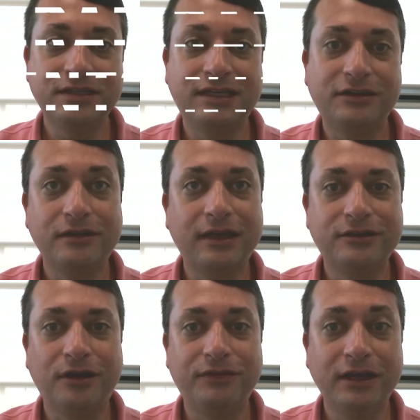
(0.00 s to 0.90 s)
Center
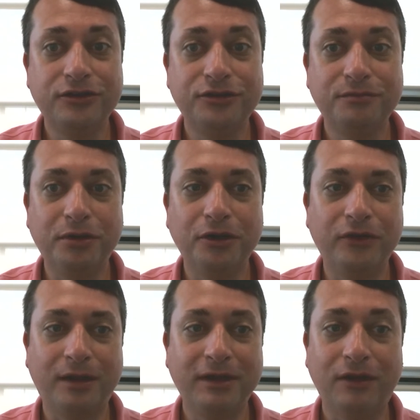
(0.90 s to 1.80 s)
kicks off their June
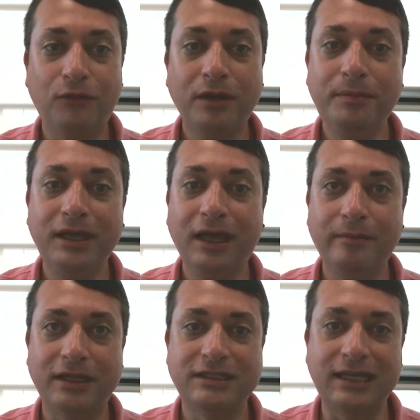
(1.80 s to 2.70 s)
programming at 1
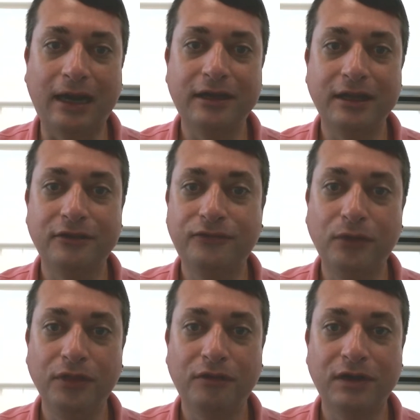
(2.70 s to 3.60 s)
p.m. on Saturday the
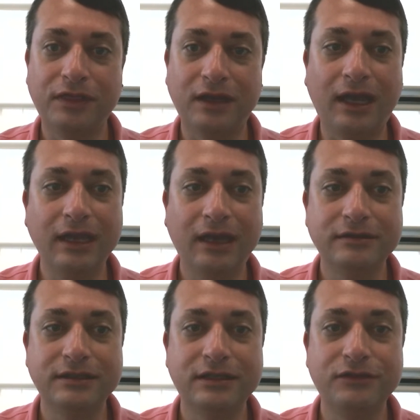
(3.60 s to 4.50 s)
4th with The
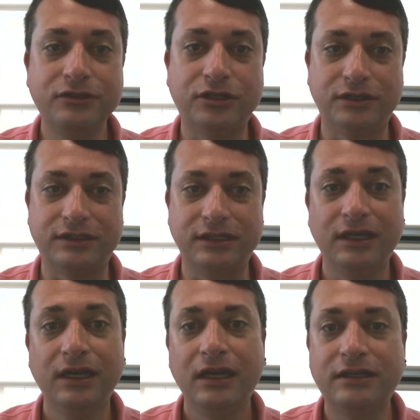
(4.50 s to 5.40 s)
Lighthouses of New Jersey,
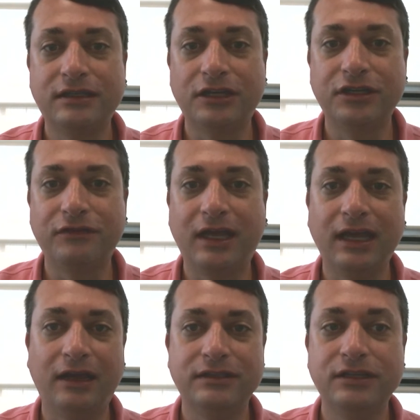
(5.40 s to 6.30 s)
a discussion of
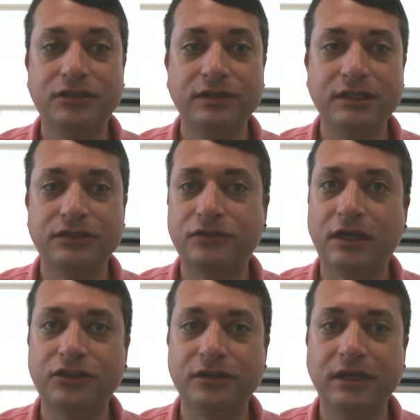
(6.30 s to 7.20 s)
lighthouse history,
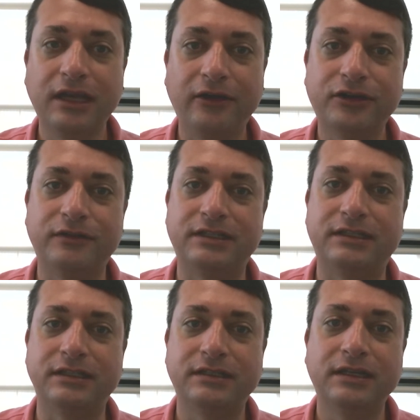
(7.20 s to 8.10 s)
structure, and
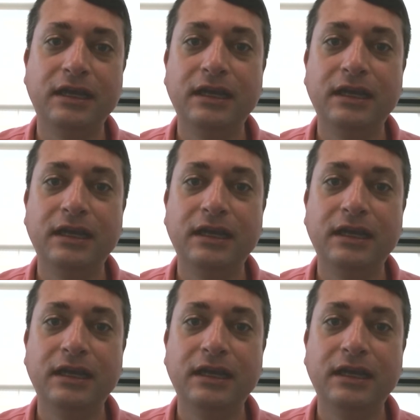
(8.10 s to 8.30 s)
characteristics.